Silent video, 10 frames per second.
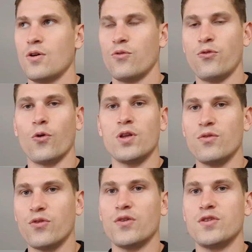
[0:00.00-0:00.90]
40,
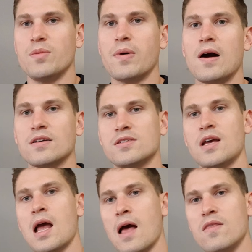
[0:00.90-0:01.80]
50 bucks,
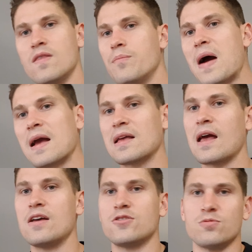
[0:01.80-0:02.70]
and then the back
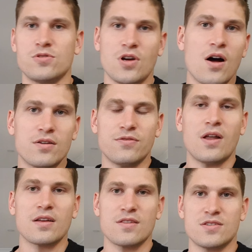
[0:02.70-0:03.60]
case was kind of
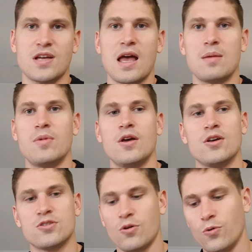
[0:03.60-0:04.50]
like the same.
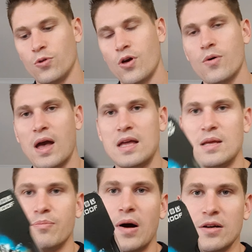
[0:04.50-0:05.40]
So although
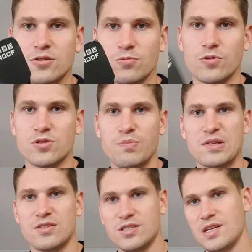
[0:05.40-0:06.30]
80 bucks was a
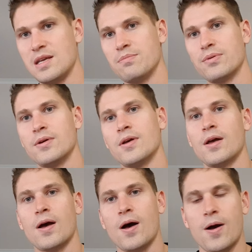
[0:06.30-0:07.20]
bit steep,
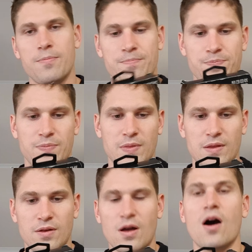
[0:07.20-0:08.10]
I
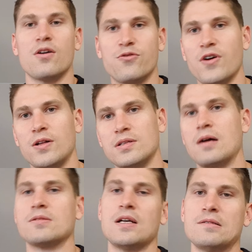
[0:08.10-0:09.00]
was like,